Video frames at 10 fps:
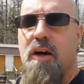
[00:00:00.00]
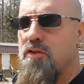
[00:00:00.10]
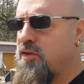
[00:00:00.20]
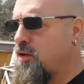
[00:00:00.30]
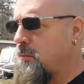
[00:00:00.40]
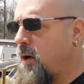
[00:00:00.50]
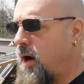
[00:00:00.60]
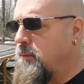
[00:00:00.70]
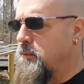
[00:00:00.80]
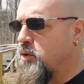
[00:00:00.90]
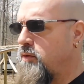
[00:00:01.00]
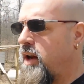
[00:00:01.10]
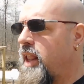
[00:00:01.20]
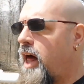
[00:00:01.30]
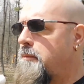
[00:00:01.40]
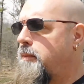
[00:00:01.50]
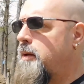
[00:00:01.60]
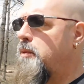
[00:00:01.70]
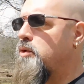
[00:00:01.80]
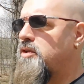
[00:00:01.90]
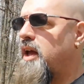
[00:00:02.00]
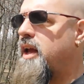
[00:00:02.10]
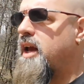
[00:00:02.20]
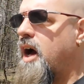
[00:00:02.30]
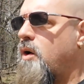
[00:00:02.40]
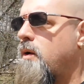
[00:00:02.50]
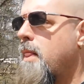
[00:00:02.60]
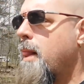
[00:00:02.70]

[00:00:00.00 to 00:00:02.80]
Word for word: else for their problems. So I've had a lot of people saying how,